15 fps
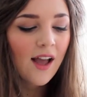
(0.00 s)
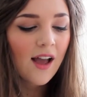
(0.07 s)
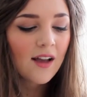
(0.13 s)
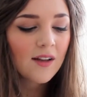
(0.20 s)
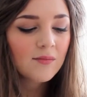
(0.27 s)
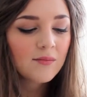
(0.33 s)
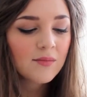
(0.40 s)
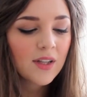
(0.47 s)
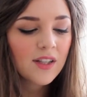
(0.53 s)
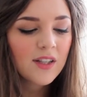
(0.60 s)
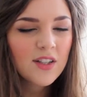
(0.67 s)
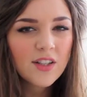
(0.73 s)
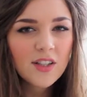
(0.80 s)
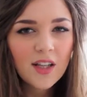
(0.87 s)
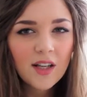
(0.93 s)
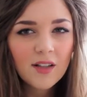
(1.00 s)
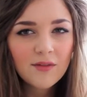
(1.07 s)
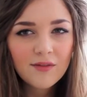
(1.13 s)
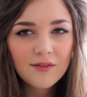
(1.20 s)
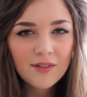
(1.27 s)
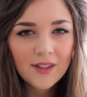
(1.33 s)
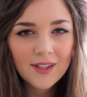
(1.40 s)
and I just
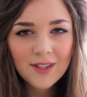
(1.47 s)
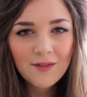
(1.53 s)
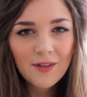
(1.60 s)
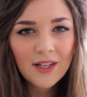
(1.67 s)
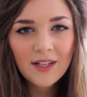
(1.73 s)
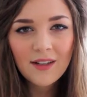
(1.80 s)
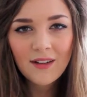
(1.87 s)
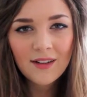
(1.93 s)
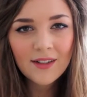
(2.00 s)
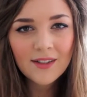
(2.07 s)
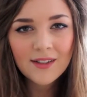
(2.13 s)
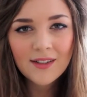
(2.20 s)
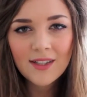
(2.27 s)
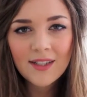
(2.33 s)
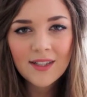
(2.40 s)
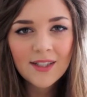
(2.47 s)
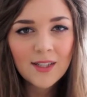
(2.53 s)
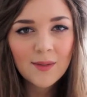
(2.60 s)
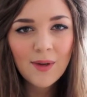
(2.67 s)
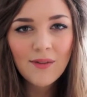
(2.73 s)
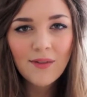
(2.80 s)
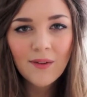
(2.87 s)
it's a really nice, easy
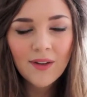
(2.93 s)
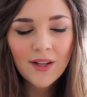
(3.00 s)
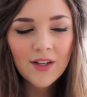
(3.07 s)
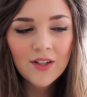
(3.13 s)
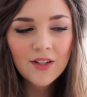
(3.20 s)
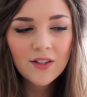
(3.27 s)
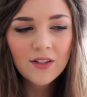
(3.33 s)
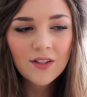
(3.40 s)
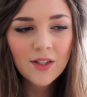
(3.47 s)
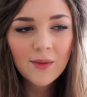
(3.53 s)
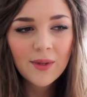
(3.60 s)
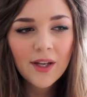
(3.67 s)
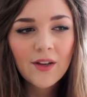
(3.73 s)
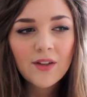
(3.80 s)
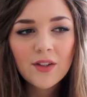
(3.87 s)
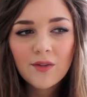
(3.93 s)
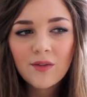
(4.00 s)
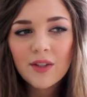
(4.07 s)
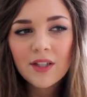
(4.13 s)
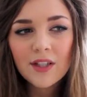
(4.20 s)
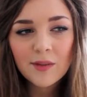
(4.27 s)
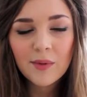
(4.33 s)
to wear foundation, so it goes on
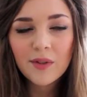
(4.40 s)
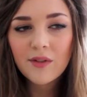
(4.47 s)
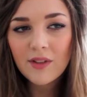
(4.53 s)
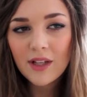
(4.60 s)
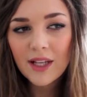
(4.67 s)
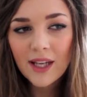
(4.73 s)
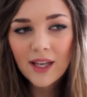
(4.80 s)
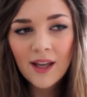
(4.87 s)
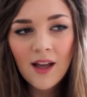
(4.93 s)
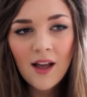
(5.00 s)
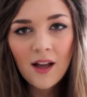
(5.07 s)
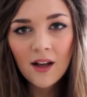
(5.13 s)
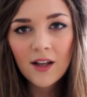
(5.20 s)
really smoothly.